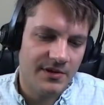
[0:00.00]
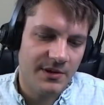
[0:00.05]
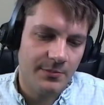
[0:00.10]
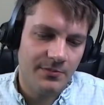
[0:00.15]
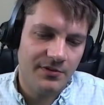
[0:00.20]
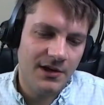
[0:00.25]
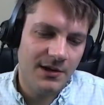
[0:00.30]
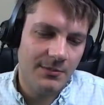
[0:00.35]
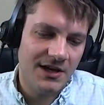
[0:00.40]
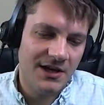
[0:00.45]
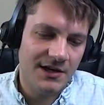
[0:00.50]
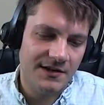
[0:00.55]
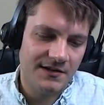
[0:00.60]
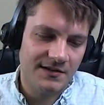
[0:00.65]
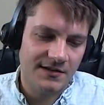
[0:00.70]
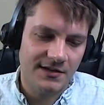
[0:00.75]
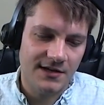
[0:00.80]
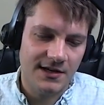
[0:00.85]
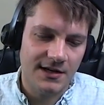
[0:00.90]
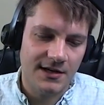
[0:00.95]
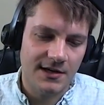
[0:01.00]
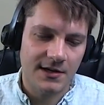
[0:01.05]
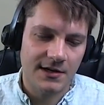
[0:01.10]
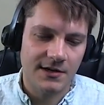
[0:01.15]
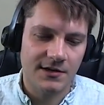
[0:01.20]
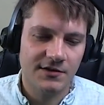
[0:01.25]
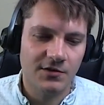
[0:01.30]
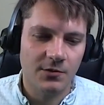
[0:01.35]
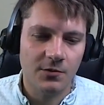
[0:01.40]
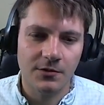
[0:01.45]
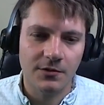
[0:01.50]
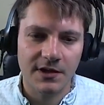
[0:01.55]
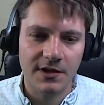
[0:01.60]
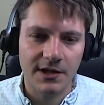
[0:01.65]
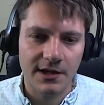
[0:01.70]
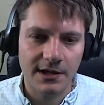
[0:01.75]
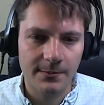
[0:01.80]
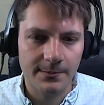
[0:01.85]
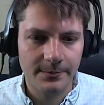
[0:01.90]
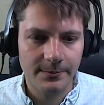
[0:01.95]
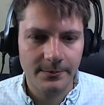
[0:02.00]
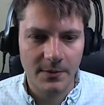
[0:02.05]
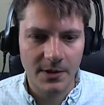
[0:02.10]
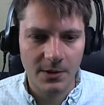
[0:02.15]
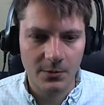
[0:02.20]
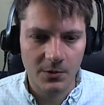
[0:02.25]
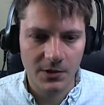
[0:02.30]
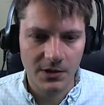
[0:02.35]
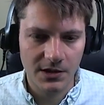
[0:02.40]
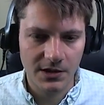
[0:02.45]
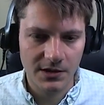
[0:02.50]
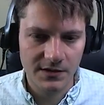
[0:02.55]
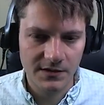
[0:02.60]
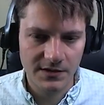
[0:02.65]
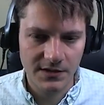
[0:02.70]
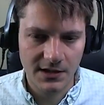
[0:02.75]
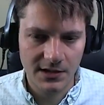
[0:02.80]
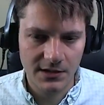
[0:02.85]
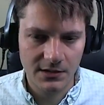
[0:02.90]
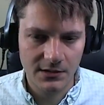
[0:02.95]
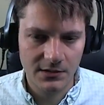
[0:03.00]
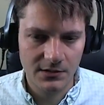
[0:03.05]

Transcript: But pre-commit is the uh, tool that I'm, I'm working on today.